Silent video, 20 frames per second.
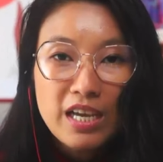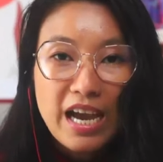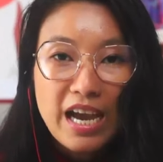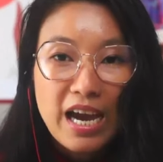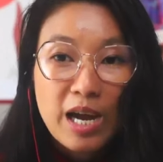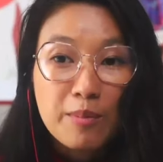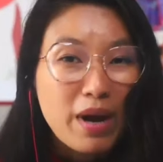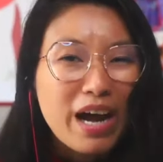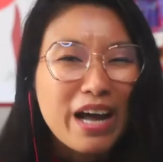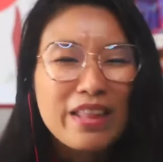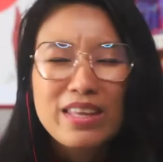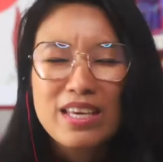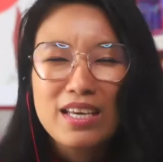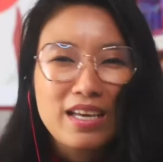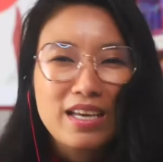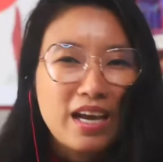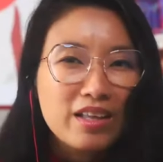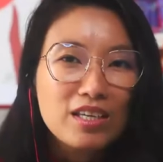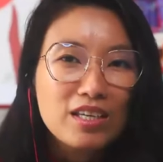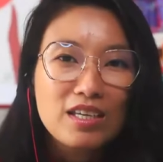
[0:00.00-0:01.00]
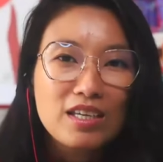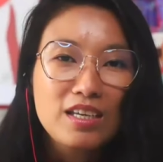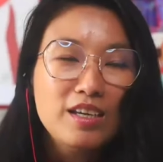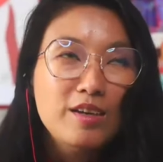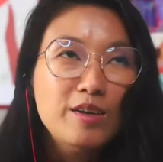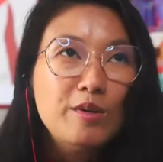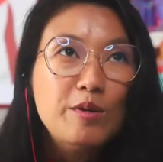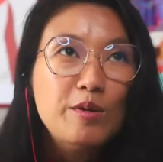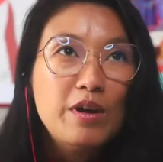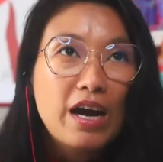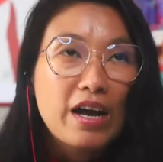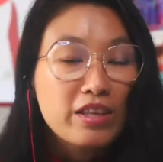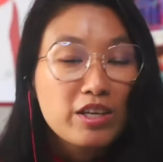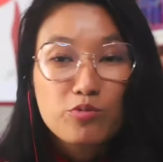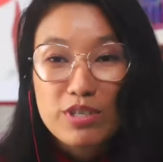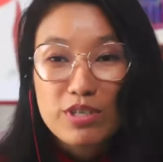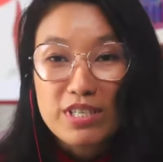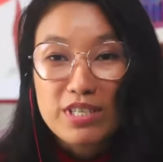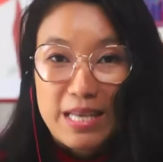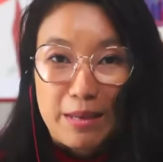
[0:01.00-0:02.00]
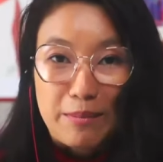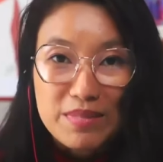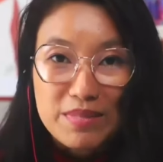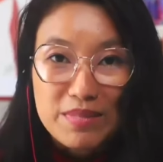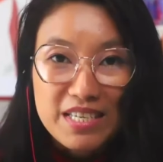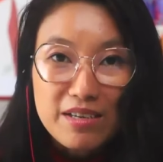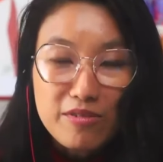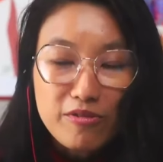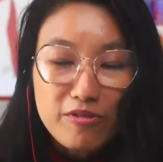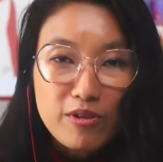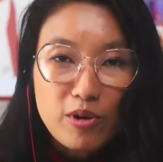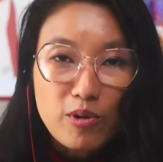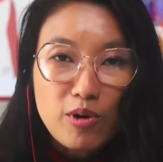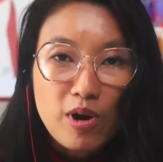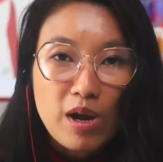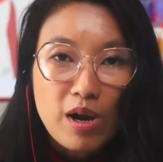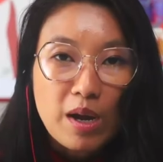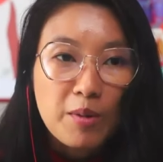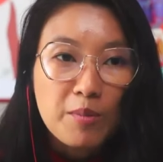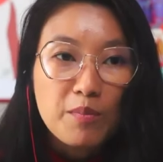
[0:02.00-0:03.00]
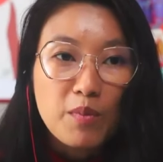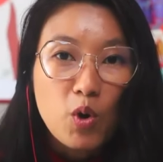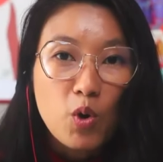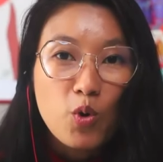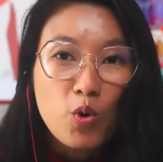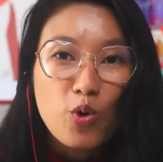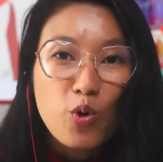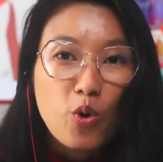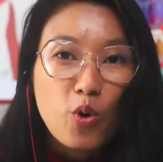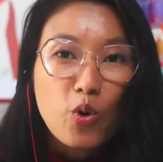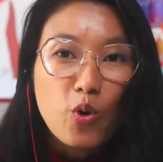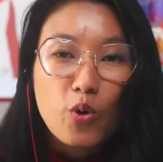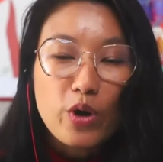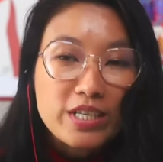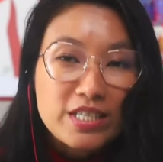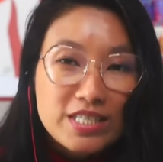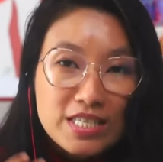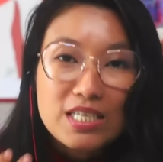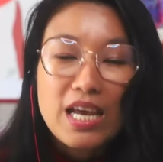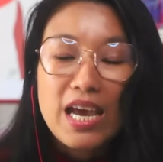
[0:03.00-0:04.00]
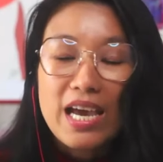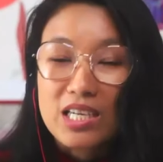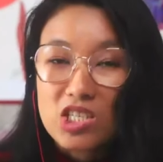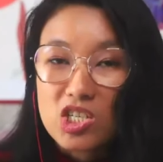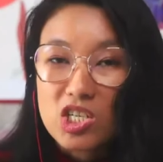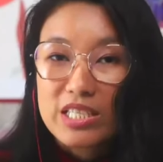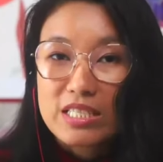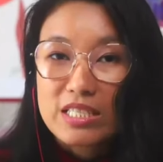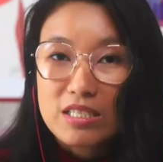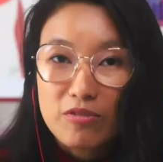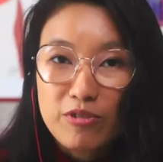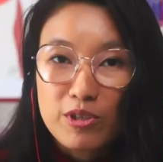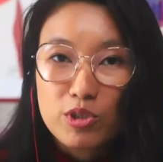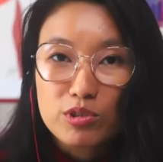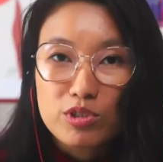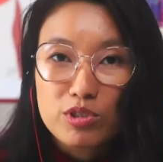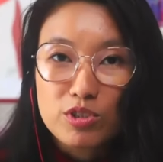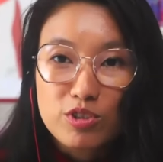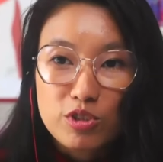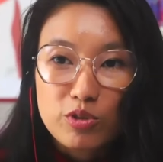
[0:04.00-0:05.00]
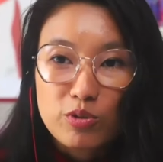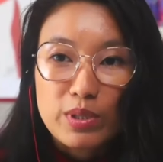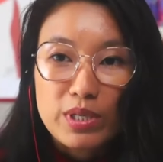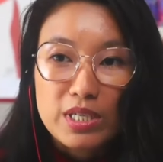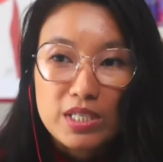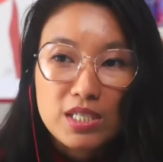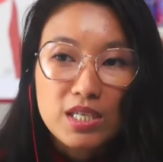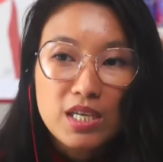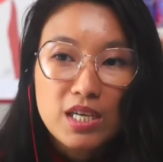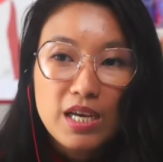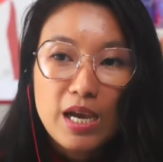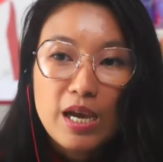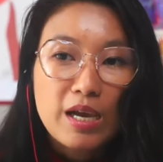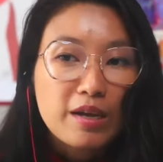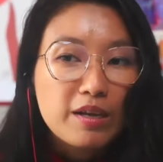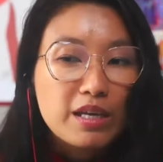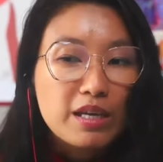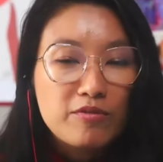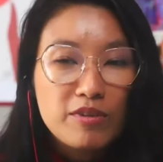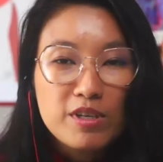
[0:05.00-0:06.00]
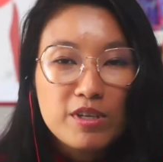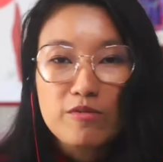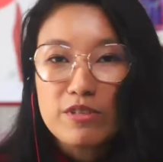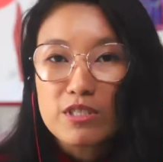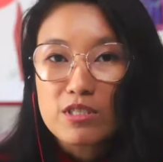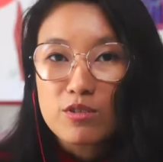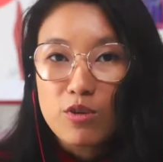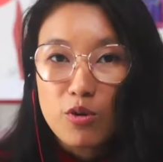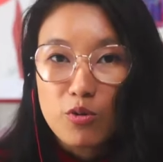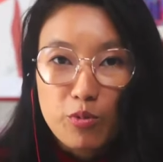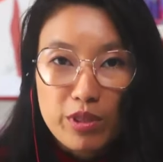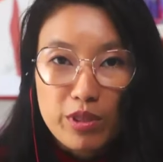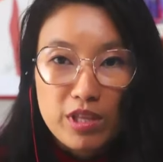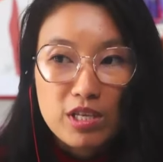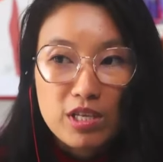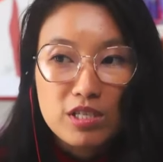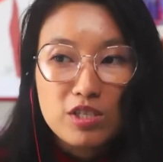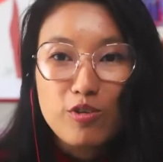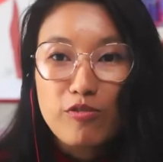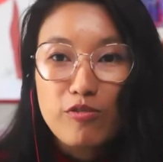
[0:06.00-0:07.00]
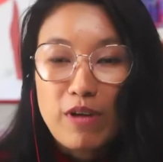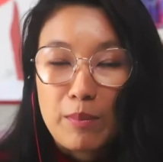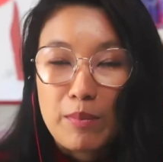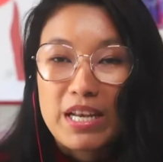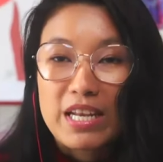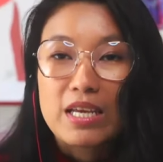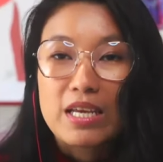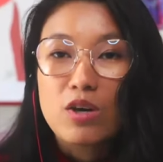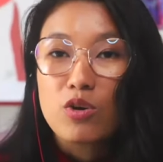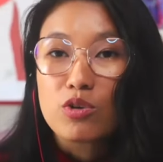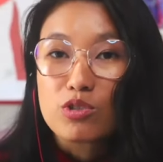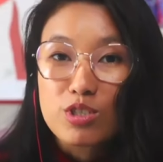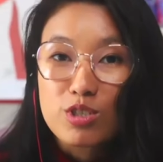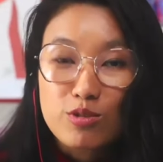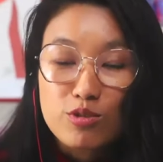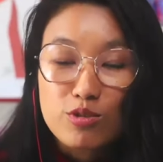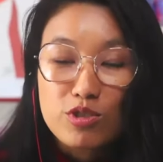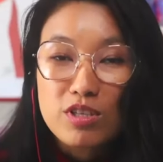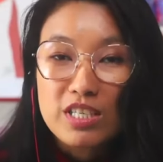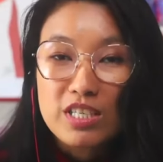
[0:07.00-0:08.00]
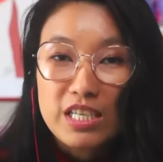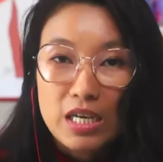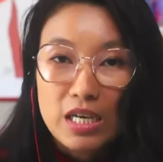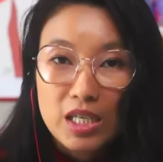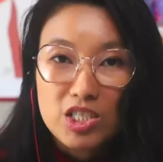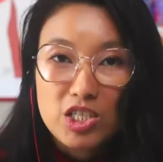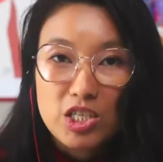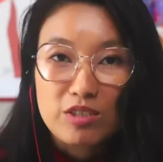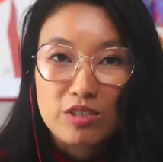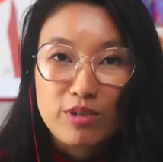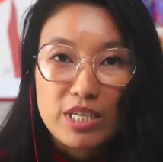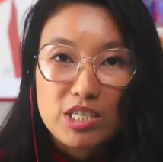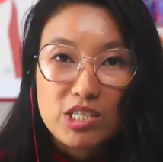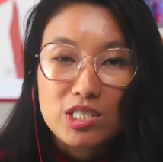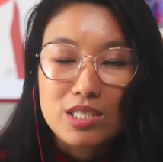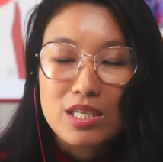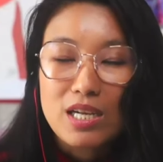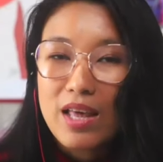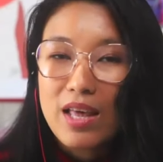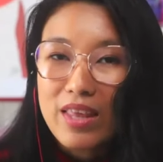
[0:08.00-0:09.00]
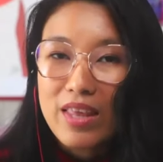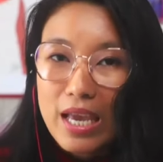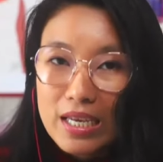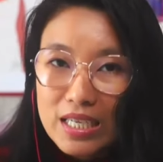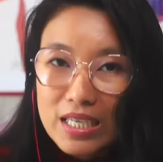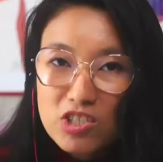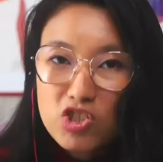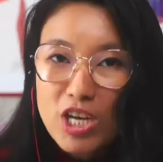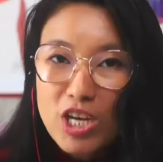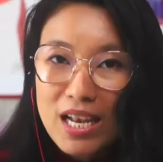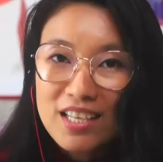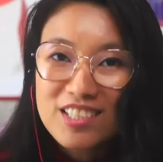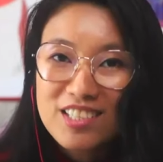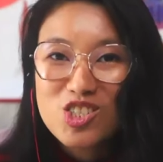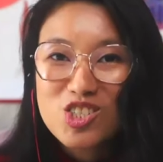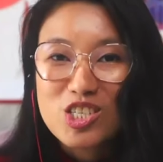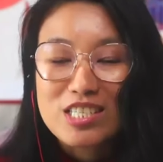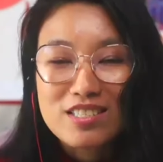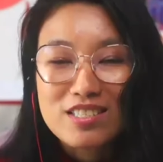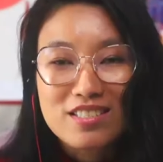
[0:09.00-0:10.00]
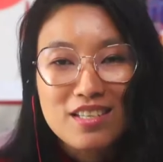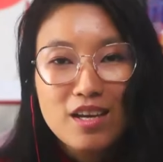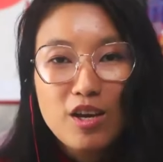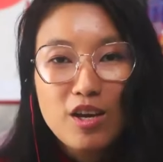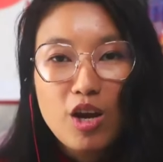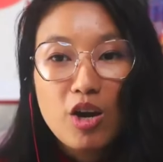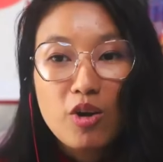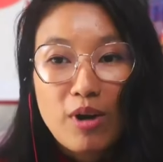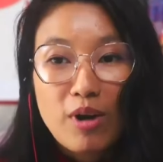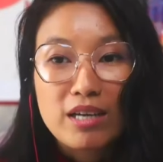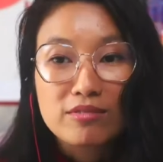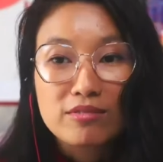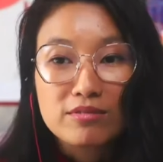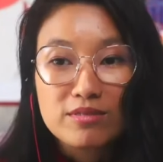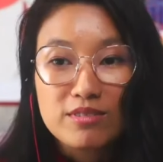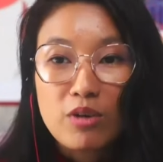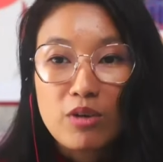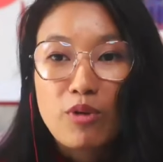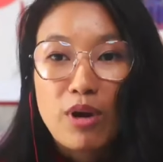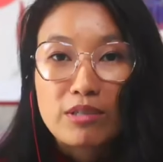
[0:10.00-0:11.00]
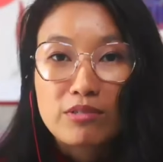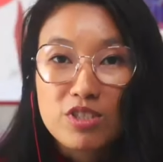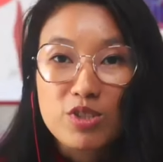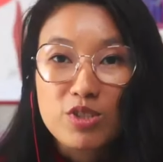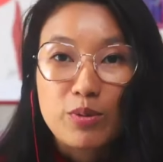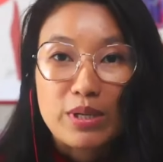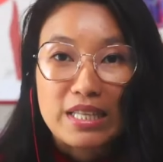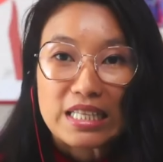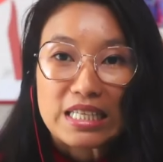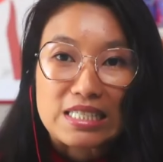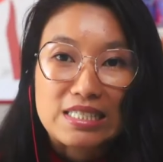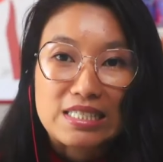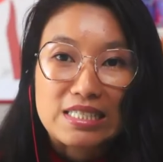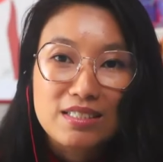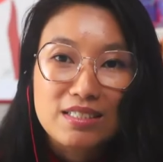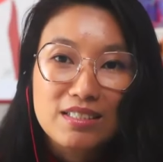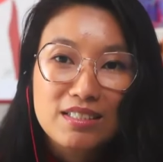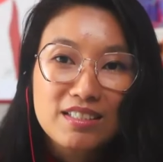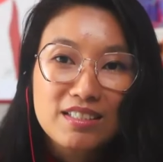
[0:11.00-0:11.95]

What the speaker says: Are they receptive, or is it actually difficult to do it, even if it's not within your family or to the younger generation? Are there any challenges around doing this?